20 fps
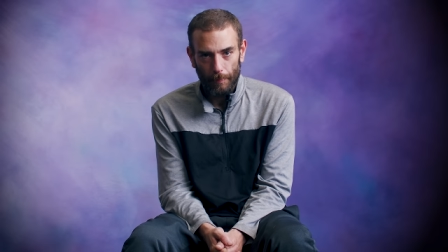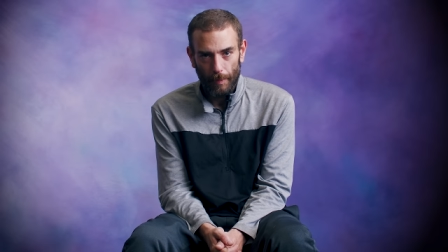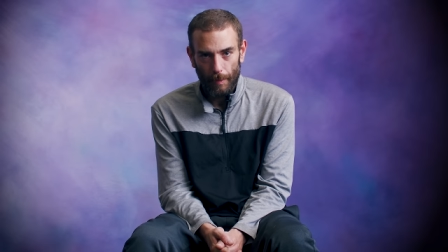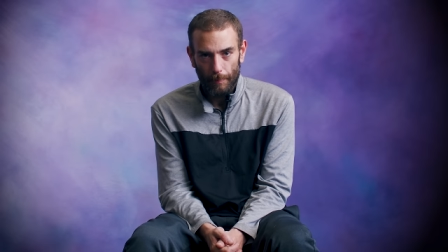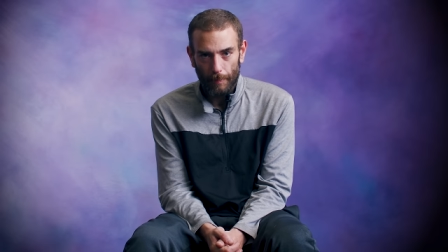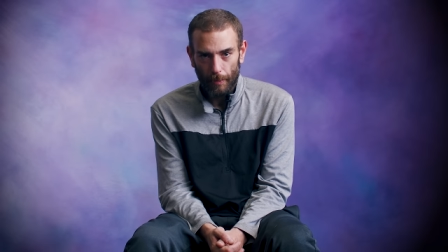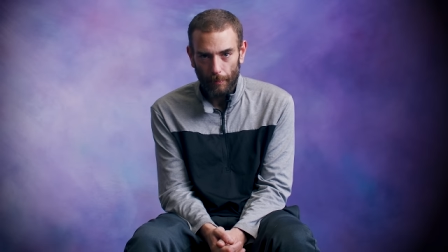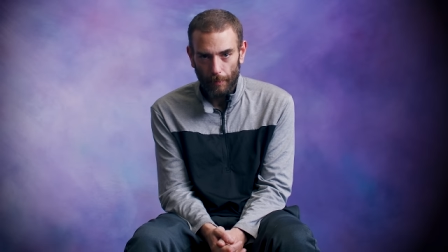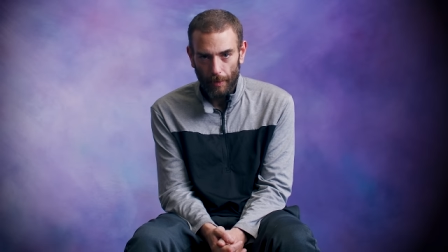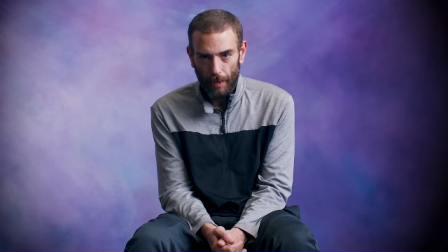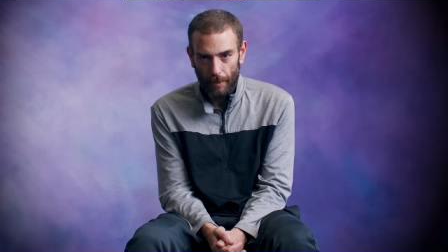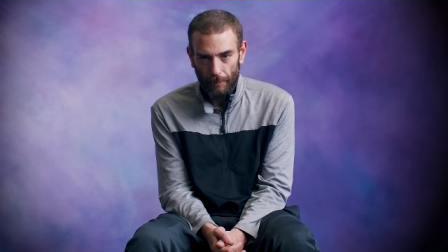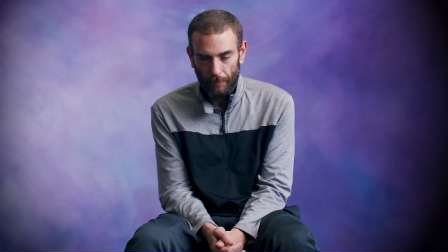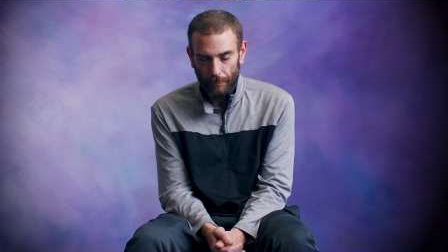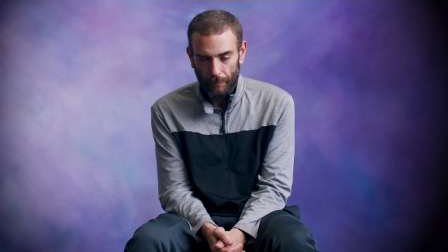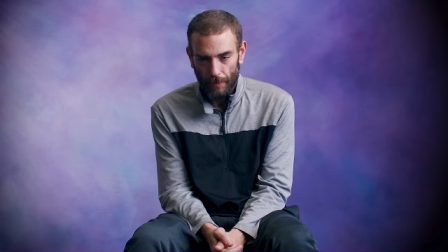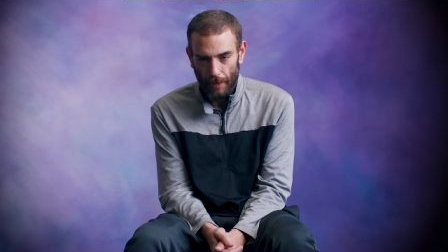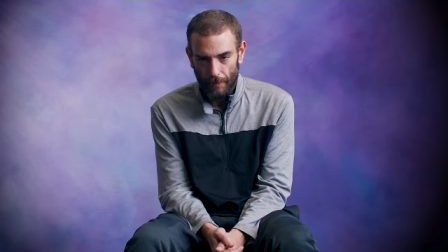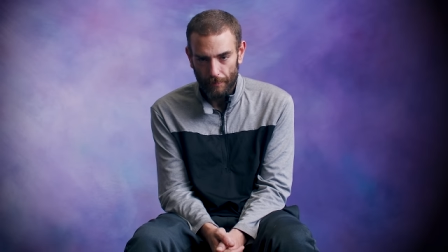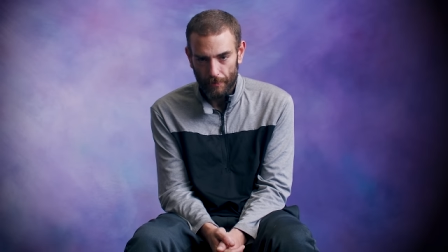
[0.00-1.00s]
by my
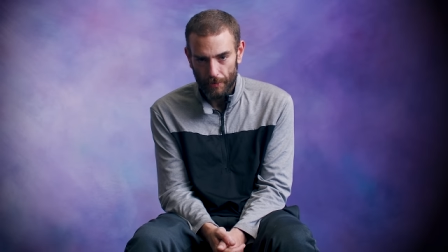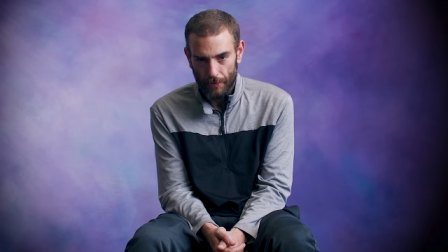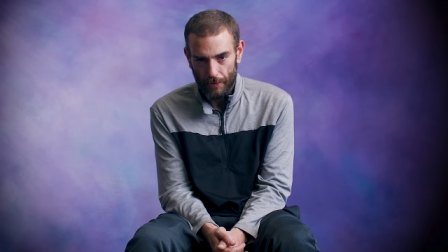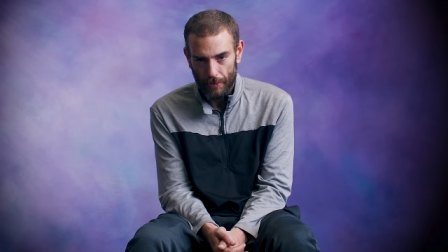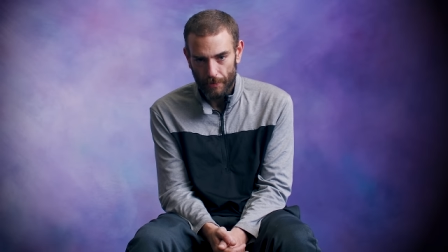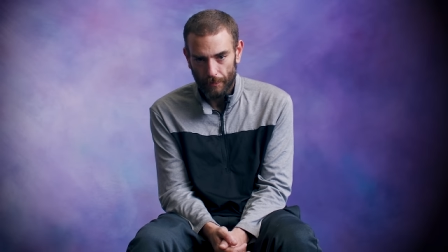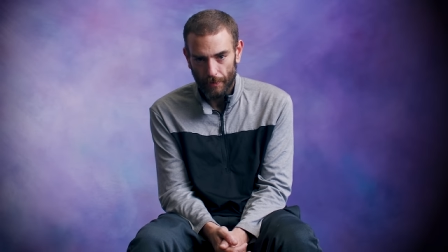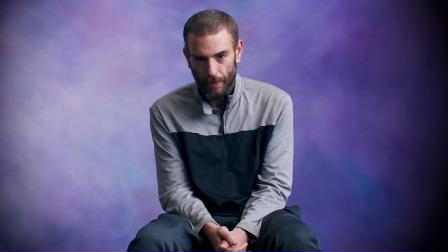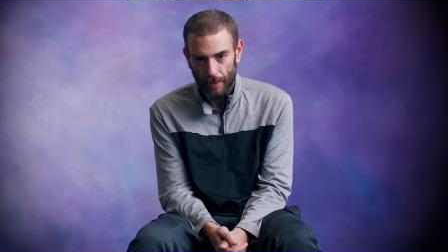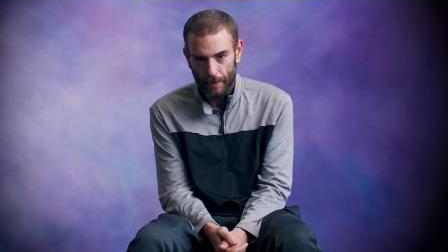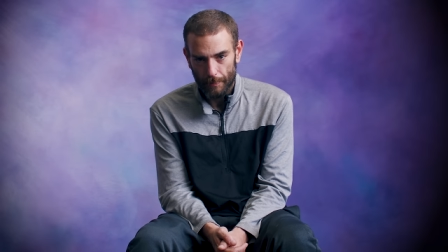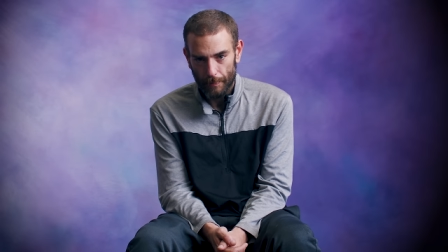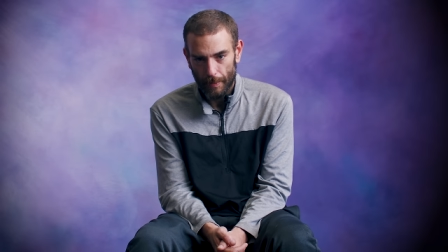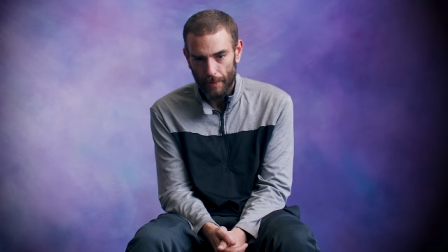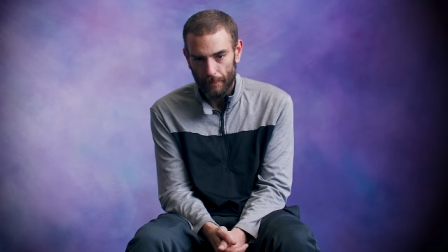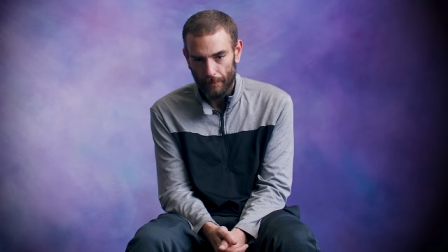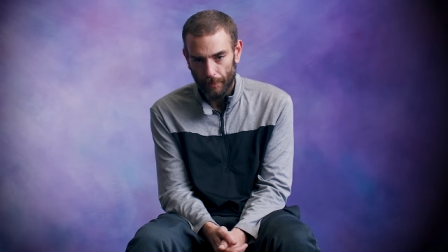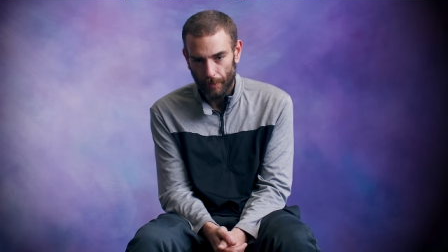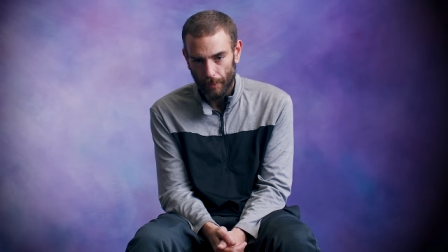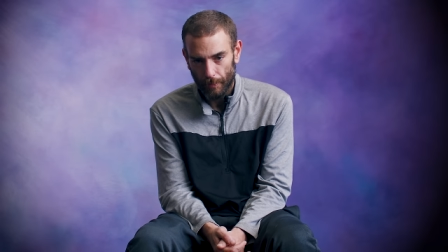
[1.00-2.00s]
wife after she finds
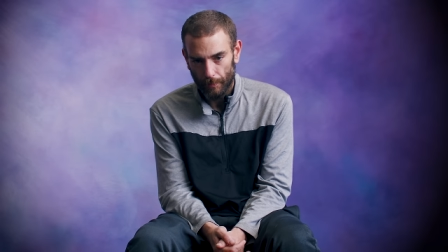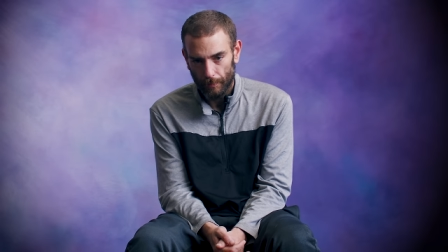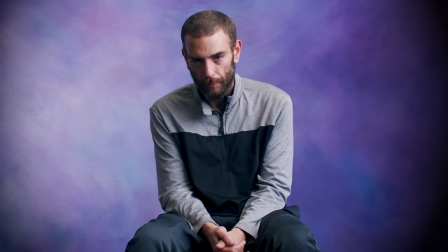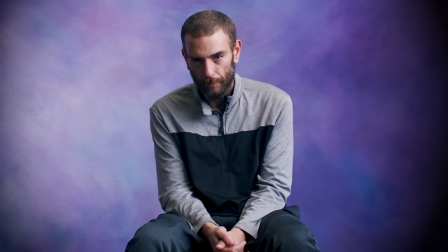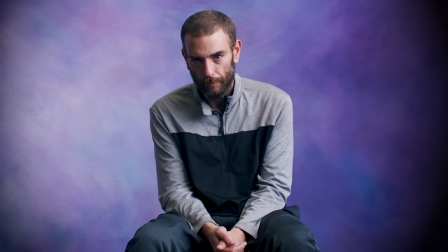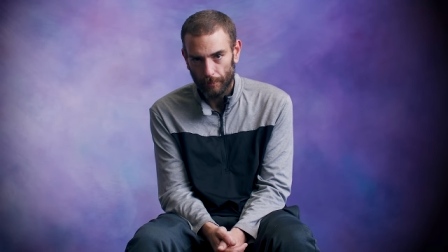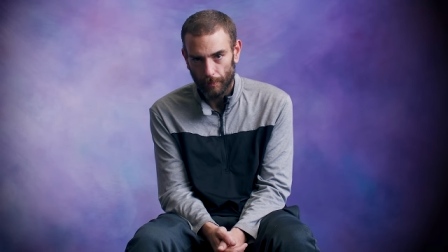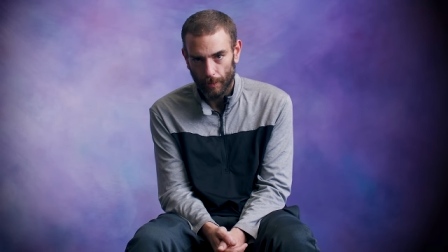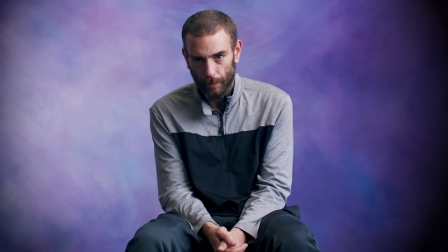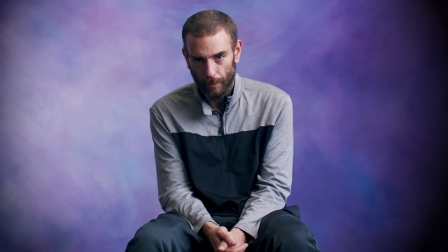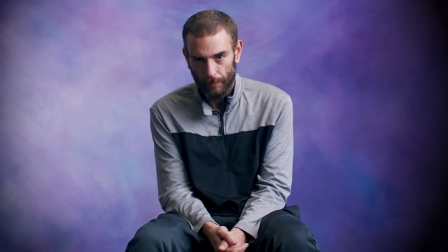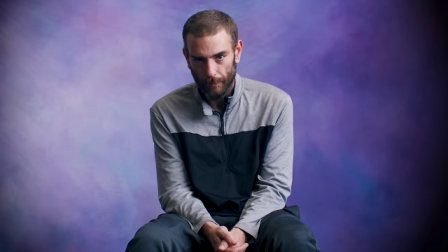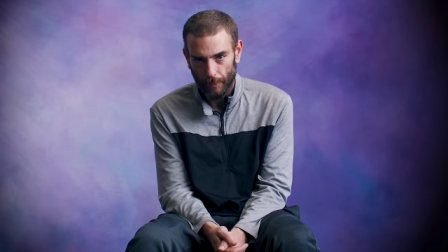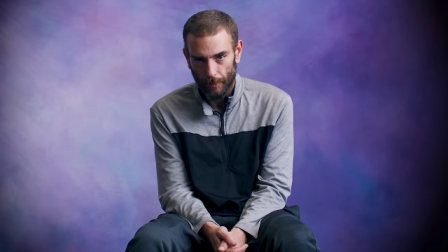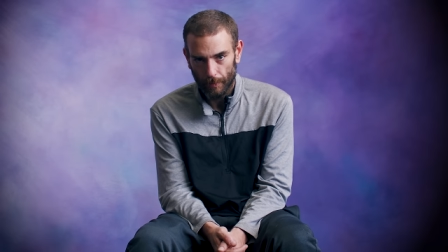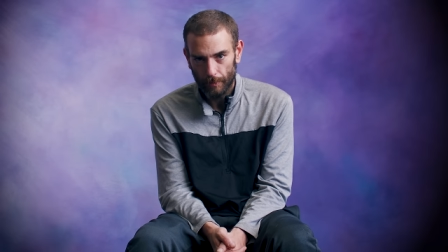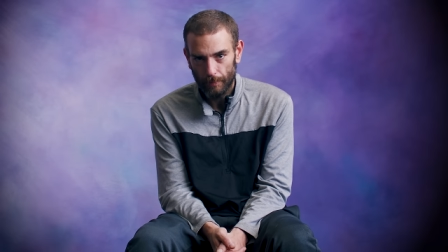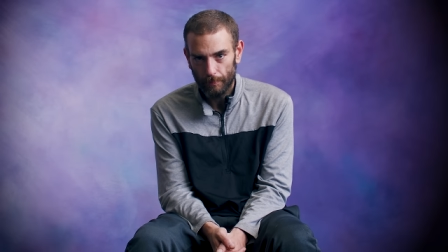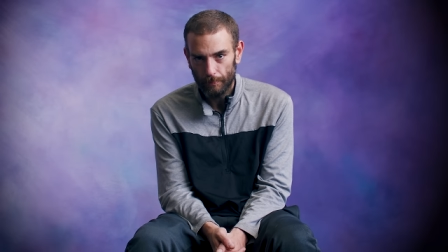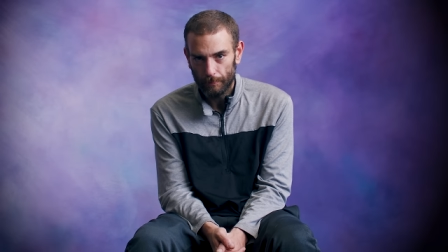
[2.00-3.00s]
my phone, work
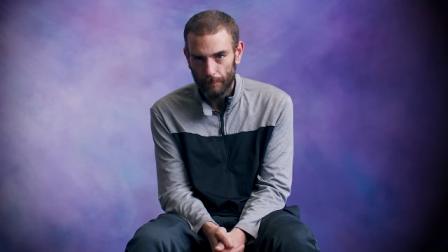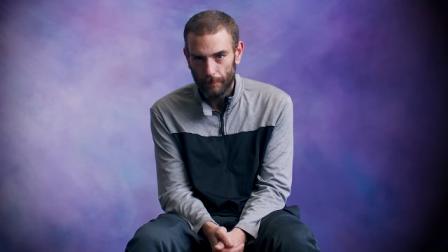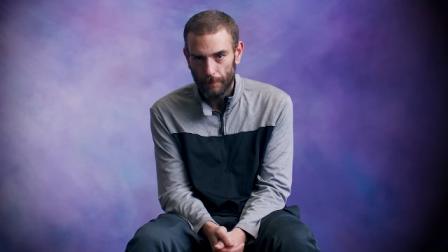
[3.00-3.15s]
phone.